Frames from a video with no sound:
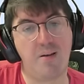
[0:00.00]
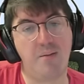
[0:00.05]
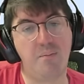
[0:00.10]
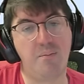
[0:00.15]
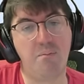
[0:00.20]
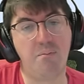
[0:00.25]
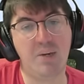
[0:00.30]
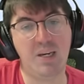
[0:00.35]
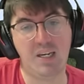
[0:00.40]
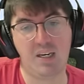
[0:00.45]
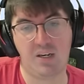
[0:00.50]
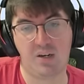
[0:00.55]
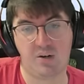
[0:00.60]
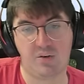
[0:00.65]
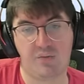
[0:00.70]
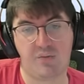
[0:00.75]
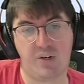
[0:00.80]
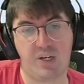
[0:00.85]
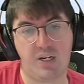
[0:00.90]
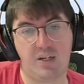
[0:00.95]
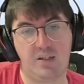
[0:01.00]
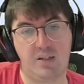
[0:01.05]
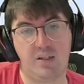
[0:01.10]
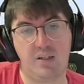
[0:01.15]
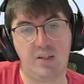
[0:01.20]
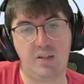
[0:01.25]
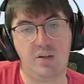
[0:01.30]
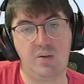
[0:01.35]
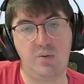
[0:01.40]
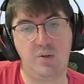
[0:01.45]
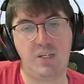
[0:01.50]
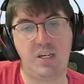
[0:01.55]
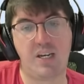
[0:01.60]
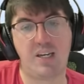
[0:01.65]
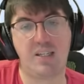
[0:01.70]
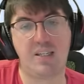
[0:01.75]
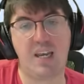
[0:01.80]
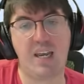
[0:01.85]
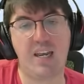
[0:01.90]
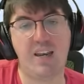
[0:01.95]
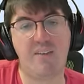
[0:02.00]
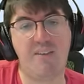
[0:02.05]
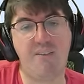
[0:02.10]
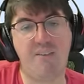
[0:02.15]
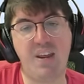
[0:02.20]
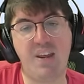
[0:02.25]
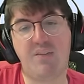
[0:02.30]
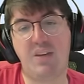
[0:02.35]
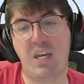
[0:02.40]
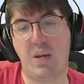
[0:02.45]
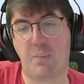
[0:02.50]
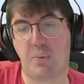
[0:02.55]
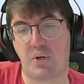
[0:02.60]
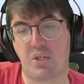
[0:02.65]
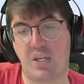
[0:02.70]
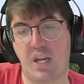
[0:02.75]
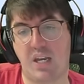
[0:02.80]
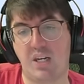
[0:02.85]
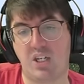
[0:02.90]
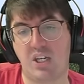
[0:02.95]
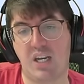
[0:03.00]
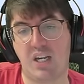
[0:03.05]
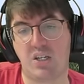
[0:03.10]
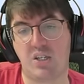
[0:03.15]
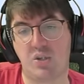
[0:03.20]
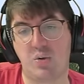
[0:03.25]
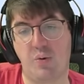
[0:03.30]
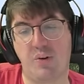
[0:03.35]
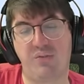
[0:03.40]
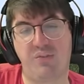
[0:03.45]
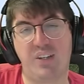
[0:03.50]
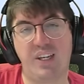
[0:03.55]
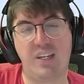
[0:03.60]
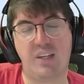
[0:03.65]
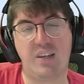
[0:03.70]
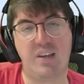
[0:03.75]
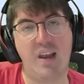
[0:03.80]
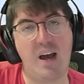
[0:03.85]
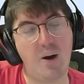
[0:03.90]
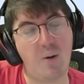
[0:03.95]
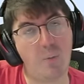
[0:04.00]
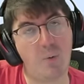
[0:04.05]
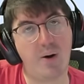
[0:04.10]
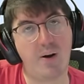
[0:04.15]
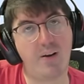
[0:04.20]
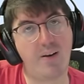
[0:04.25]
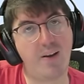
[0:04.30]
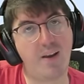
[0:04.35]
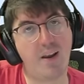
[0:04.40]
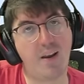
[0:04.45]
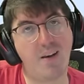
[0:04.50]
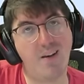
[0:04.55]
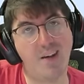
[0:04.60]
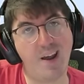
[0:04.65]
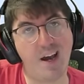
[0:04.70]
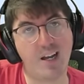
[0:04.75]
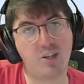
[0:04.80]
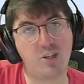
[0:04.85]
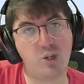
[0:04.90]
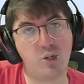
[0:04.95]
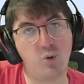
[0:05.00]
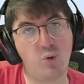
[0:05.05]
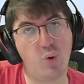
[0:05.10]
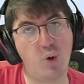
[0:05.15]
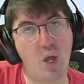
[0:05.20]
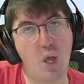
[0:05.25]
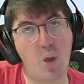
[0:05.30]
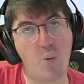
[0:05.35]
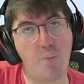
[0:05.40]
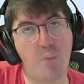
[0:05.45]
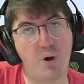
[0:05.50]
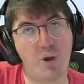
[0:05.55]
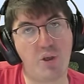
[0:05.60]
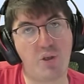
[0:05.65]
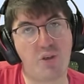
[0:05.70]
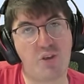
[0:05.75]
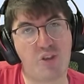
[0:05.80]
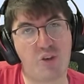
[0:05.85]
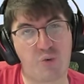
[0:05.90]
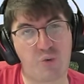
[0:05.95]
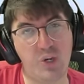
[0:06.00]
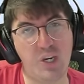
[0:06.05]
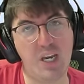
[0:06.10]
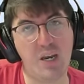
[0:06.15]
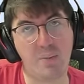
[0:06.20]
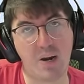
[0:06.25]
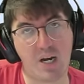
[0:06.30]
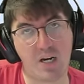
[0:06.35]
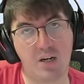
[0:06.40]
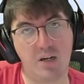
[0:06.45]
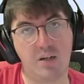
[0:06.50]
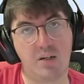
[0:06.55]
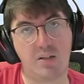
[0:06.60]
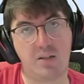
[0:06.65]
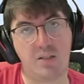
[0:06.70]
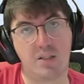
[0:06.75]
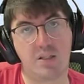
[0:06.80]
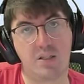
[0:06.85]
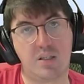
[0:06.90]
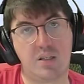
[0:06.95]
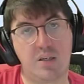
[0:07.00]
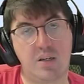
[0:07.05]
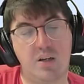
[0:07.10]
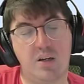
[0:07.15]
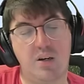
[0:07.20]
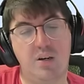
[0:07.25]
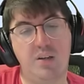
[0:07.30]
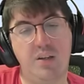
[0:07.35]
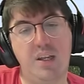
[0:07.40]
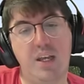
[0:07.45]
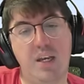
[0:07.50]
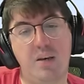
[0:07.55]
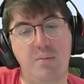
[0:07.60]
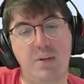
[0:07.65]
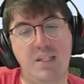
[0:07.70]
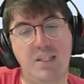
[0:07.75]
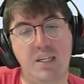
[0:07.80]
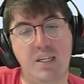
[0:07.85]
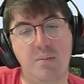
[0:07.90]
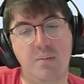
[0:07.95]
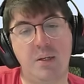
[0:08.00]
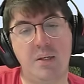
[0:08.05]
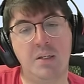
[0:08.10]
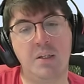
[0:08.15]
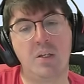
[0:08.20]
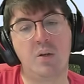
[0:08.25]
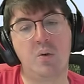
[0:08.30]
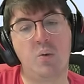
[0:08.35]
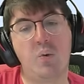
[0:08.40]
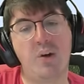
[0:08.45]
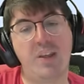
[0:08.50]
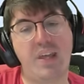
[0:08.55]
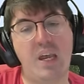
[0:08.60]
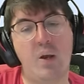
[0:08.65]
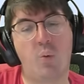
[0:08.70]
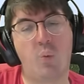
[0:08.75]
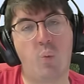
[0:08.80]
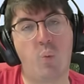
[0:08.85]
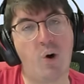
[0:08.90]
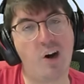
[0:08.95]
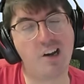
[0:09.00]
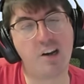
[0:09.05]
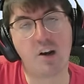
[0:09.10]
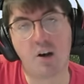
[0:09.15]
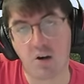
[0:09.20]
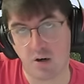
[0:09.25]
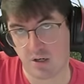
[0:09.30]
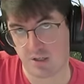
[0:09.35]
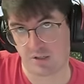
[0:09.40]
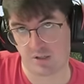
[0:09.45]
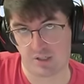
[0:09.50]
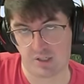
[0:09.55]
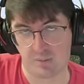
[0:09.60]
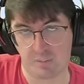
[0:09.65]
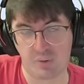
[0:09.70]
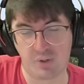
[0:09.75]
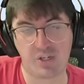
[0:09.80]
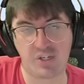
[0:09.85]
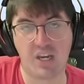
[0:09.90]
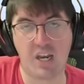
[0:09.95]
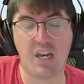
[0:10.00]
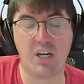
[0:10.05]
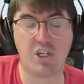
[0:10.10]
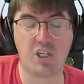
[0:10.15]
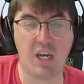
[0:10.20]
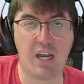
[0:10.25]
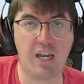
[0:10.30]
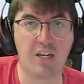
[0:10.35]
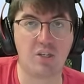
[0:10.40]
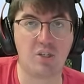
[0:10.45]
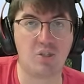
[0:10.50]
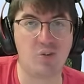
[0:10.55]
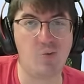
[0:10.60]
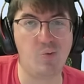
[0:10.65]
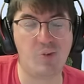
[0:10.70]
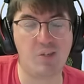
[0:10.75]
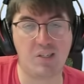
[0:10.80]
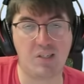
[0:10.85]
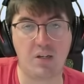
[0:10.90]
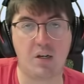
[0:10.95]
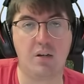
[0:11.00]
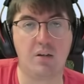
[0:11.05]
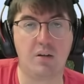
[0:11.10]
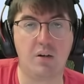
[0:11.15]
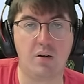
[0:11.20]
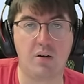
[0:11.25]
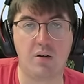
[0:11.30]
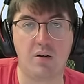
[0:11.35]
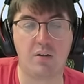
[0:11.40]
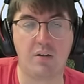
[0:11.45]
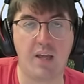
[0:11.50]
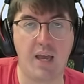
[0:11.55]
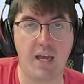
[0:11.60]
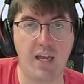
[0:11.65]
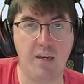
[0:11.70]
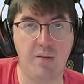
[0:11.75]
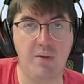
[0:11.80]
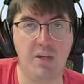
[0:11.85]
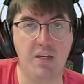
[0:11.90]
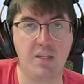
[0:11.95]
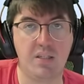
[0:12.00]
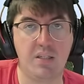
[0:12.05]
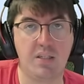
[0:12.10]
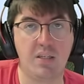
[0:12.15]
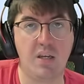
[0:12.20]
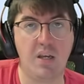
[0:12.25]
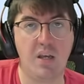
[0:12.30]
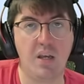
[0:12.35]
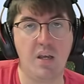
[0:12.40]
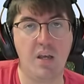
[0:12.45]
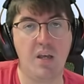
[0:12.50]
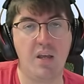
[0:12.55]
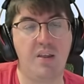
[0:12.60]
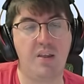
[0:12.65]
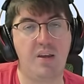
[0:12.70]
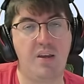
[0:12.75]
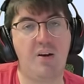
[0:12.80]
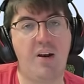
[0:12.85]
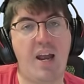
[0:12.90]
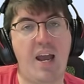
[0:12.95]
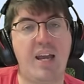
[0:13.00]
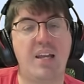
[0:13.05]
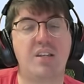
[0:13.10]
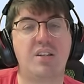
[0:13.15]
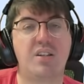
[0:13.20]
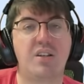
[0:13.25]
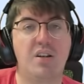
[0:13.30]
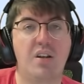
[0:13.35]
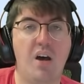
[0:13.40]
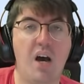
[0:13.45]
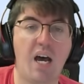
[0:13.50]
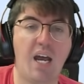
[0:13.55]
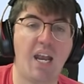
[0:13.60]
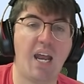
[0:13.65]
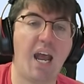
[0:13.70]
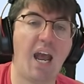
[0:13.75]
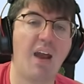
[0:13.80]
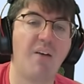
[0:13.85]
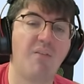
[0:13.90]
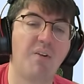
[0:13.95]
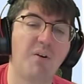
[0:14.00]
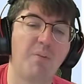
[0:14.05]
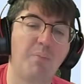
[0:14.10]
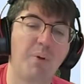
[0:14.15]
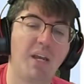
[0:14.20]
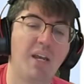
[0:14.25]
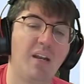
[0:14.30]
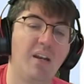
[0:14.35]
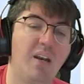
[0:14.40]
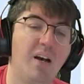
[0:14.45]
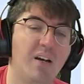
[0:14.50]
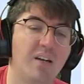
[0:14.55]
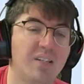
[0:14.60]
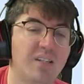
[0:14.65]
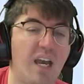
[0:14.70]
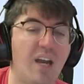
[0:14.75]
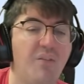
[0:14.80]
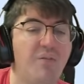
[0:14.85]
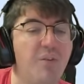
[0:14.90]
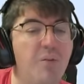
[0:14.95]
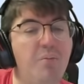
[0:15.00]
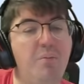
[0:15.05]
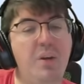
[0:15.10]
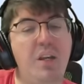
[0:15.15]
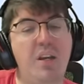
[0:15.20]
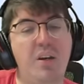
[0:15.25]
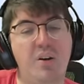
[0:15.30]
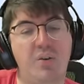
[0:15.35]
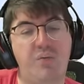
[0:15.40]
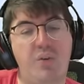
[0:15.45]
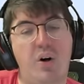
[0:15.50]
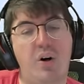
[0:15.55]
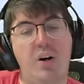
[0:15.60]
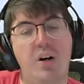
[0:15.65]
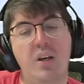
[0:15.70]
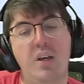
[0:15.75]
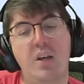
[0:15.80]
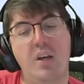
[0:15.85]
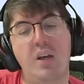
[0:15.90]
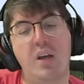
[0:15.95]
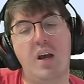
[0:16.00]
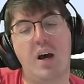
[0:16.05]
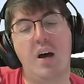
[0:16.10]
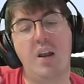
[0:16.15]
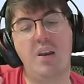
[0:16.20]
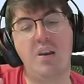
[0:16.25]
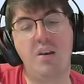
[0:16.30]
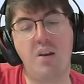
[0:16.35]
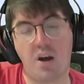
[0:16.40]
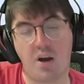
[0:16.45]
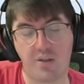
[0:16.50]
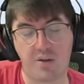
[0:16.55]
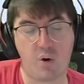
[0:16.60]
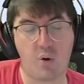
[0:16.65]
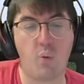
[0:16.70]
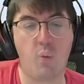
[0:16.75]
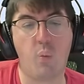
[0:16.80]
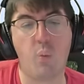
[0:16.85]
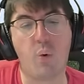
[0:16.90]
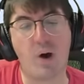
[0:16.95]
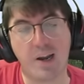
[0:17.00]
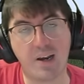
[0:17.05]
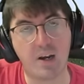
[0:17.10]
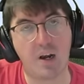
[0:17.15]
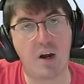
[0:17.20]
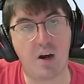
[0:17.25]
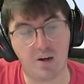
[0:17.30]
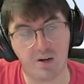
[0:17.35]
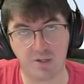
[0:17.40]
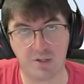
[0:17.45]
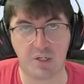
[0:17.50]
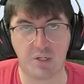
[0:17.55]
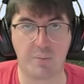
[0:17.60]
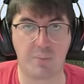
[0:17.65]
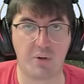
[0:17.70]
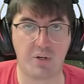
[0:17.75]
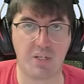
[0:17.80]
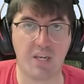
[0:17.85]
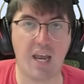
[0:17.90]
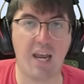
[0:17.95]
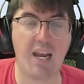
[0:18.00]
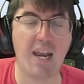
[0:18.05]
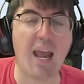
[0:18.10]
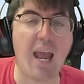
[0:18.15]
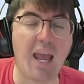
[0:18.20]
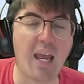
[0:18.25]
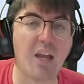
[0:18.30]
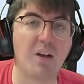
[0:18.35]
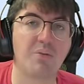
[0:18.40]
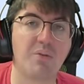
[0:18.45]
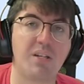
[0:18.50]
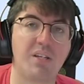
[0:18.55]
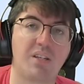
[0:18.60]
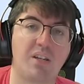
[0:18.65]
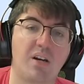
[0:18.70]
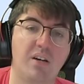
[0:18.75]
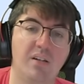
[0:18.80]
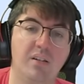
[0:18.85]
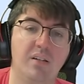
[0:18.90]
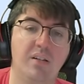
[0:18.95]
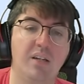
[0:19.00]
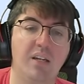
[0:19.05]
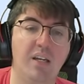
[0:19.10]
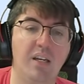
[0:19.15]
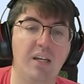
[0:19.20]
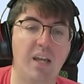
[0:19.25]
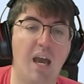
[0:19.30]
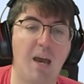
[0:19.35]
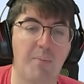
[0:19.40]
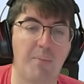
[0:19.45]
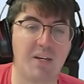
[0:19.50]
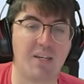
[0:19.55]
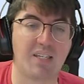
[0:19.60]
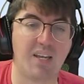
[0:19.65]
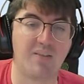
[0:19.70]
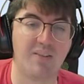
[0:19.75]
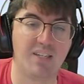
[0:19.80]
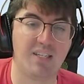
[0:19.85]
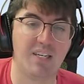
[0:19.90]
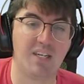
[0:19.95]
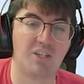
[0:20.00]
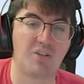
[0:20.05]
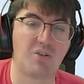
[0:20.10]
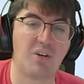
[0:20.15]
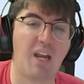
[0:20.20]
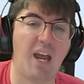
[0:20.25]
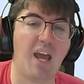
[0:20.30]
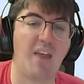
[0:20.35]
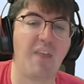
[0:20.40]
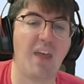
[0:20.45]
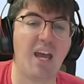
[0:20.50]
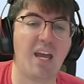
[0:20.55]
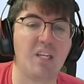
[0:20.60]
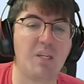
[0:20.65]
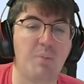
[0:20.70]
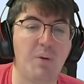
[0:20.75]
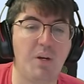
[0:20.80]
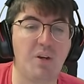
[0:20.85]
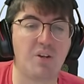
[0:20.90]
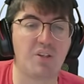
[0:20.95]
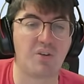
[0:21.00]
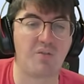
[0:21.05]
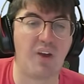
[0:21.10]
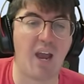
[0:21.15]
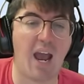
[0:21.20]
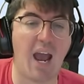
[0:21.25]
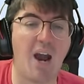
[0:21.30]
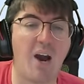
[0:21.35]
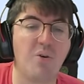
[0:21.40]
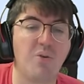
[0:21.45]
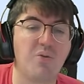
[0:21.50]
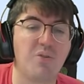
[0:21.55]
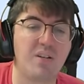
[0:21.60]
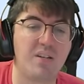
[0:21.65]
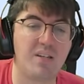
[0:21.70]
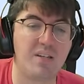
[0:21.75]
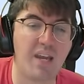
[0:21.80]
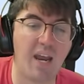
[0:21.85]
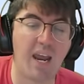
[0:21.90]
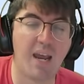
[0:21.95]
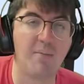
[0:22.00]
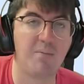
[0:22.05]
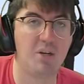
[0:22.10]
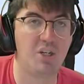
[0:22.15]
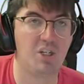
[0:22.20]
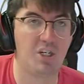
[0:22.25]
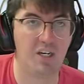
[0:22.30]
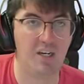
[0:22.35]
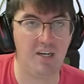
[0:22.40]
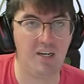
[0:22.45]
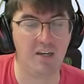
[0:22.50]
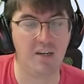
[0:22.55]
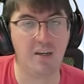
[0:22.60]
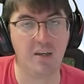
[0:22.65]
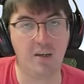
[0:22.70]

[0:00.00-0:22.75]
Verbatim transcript: Meteor Fall, which has a 50% chance to inflict not one, not two, but three burns on the enemy team with a 100% chance to stun all enemies. There has not ever been, aside from Meteor Fall, another 100% AoE stun in Epic 7's history, and that is because of how damaging